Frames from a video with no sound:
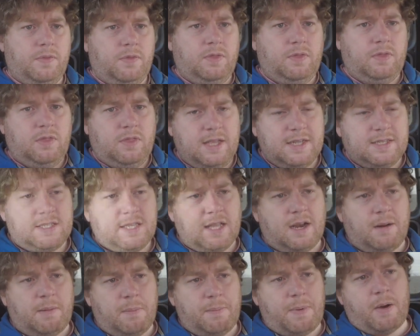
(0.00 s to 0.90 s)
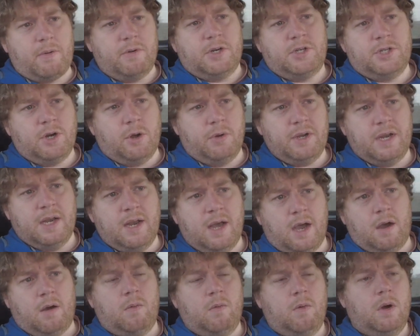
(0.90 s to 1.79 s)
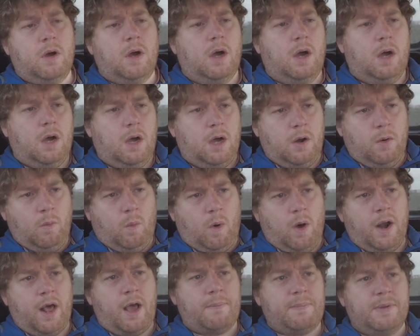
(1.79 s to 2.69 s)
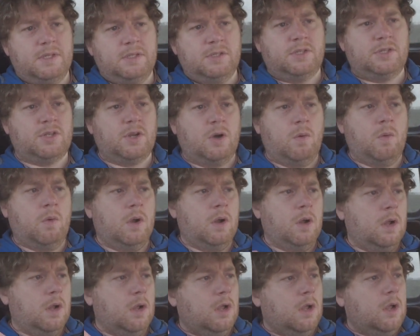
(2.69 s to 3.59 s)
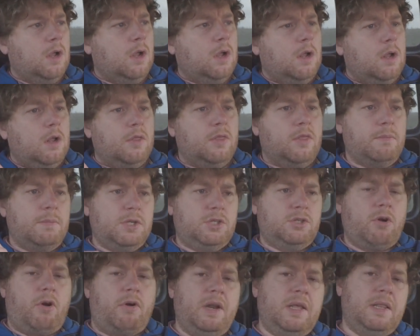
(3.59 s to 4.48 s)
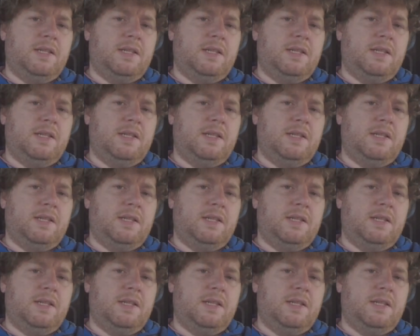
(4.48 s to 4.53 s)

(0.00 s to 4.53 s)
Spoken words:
this that I'm about to show you now and what happens. So the majority of the